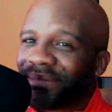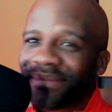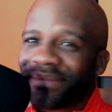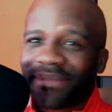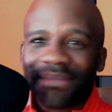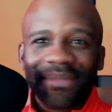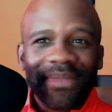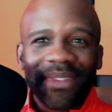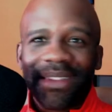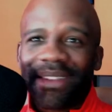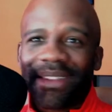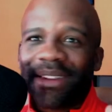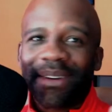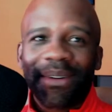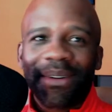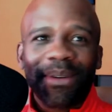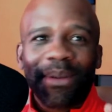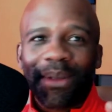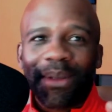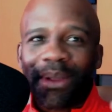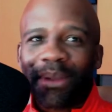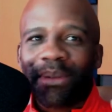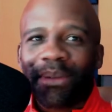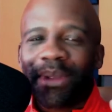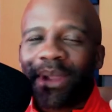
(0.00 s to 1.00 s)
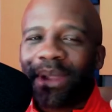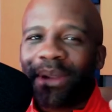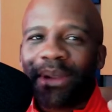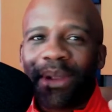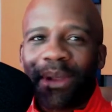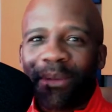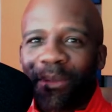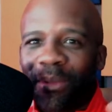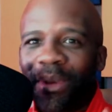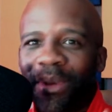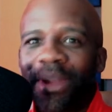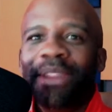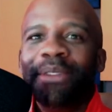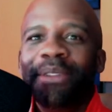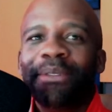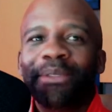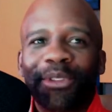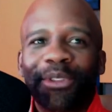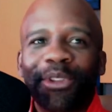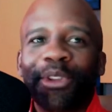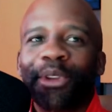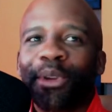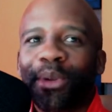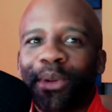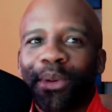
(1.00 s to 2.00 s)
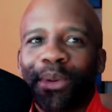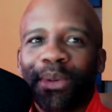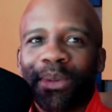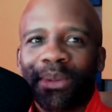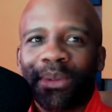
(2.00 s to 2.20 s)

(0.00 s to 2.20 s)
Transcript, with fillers: you know and when you do